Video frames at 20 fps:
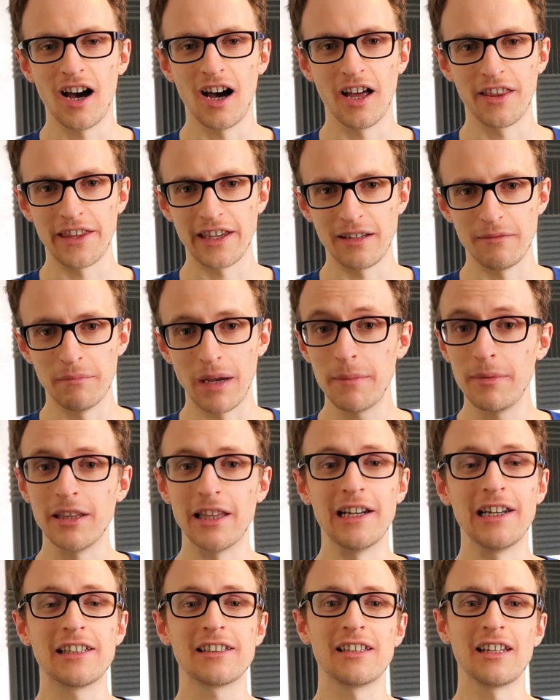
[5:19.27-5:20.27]
Are they maybe
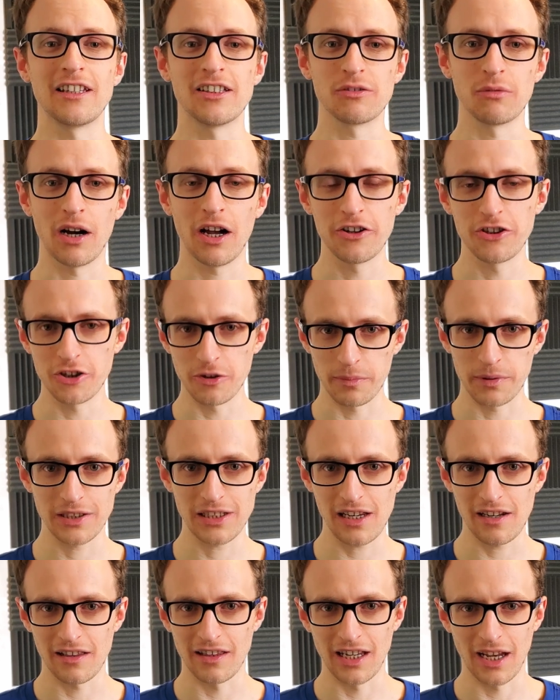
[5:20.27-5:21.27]
they're listening to
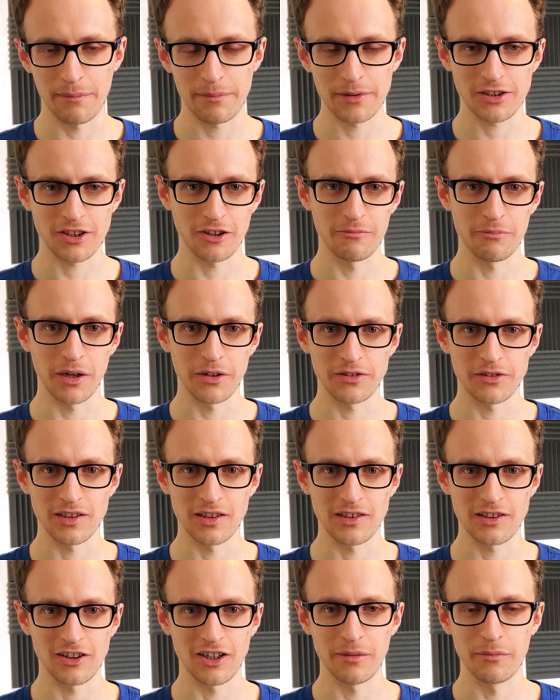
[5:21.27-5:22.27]
100% of the episode most
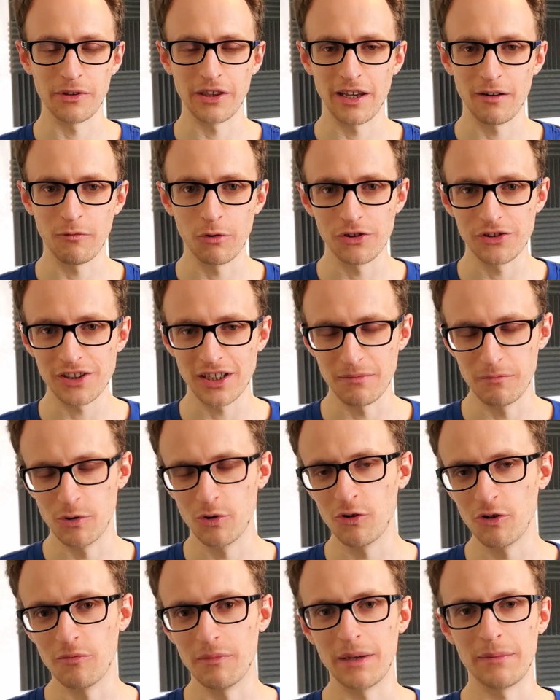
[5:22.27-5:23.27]
of the time and they're wanting
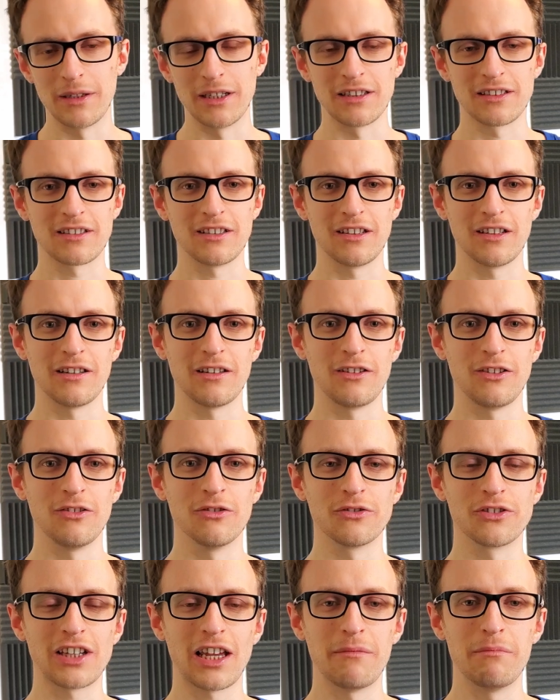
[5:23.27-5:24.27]
more. Maybe it's
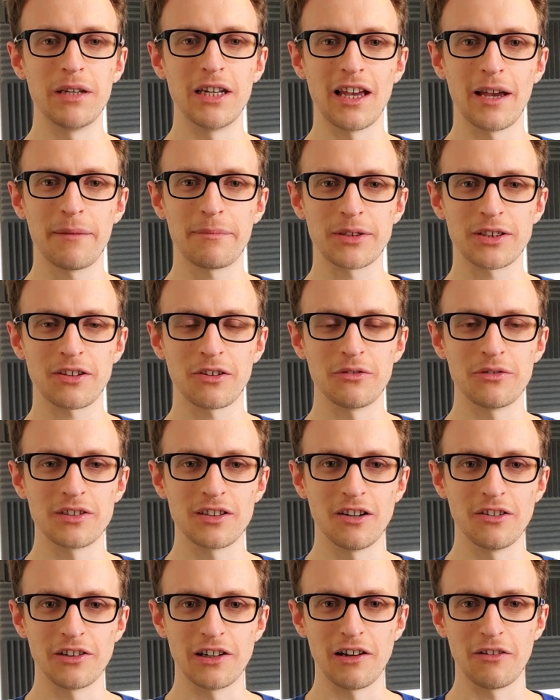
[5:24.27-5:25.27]
your 10-minute
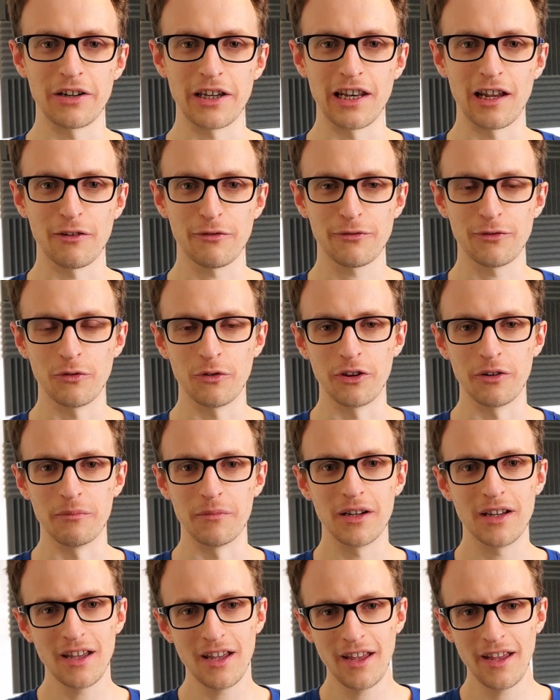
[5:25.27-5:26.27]
episodes aren't long enough for
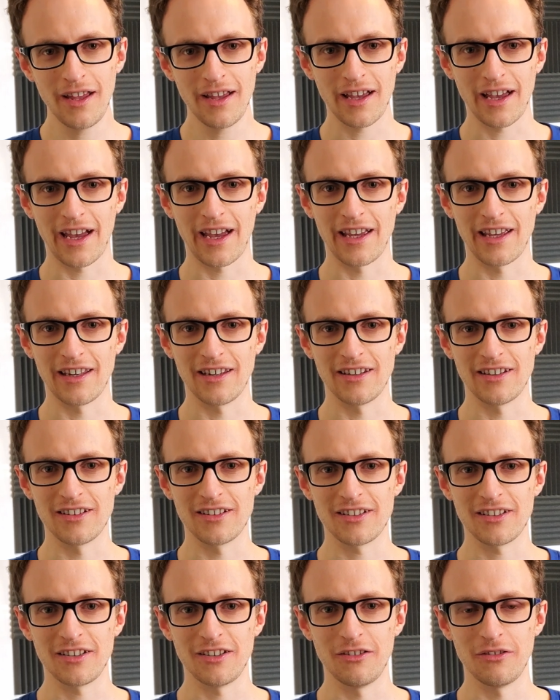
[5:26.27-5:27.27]
them
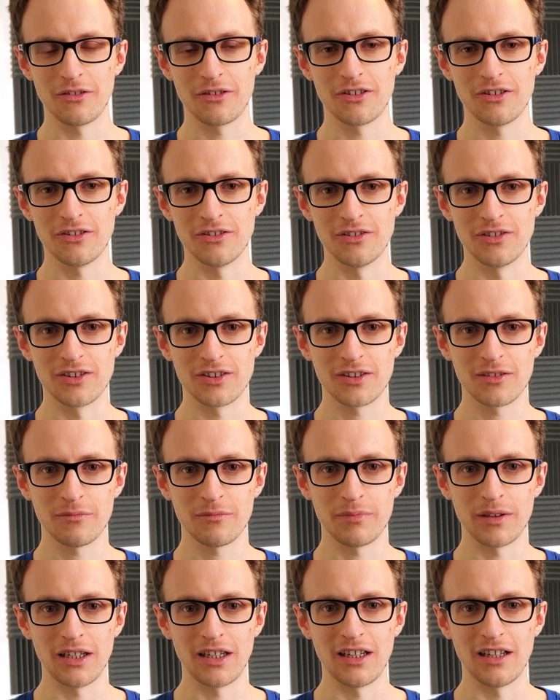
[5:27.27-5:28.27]
and you could
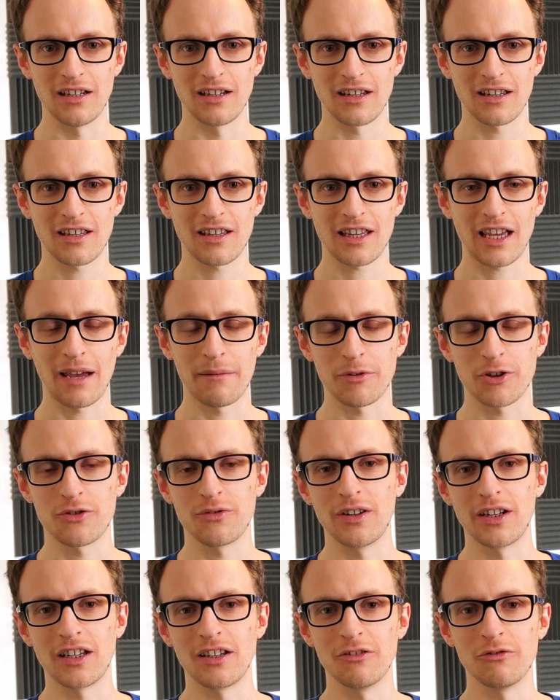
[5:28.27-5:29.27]
be
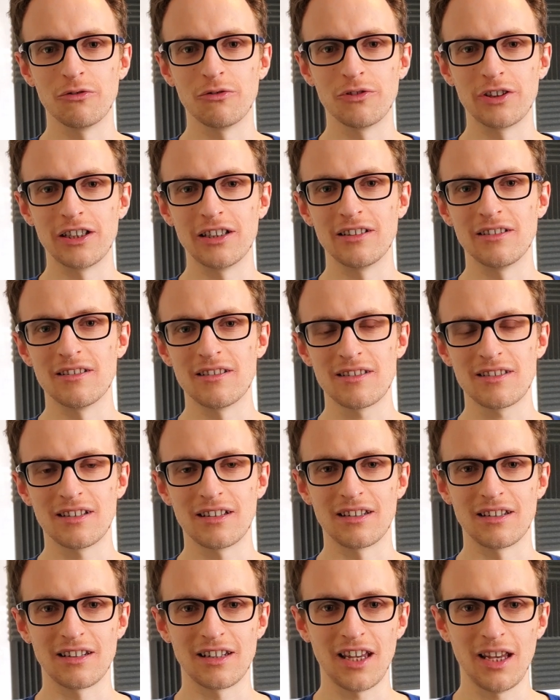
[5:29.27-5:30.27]
capturing your audience
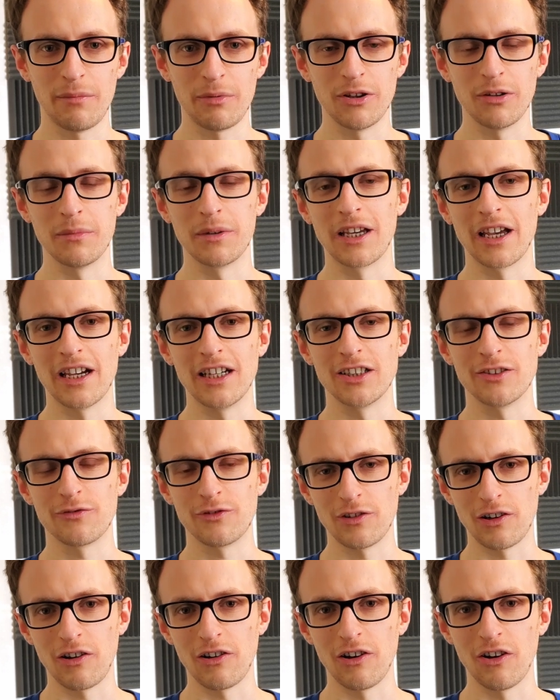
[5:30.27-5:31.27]
and keeping them engaged
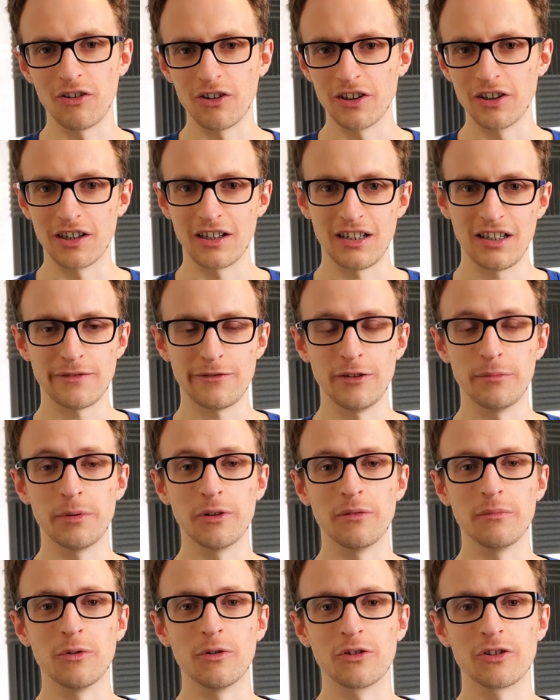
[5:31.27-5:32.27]
for a lot longer if you
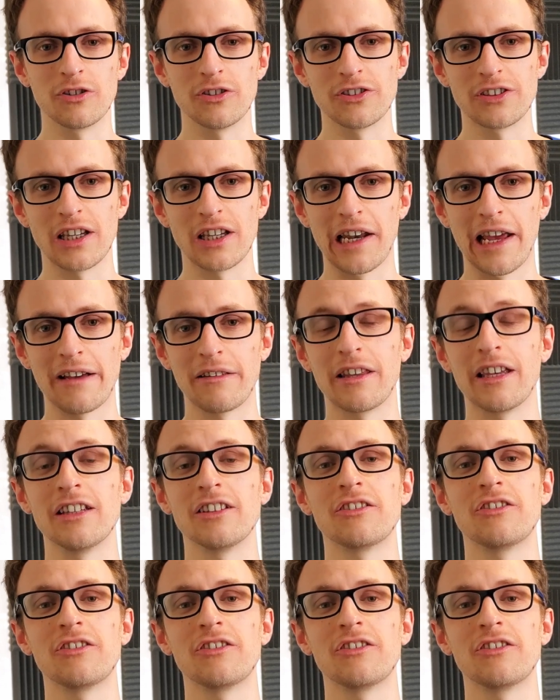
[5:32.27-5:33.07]
put more content out there.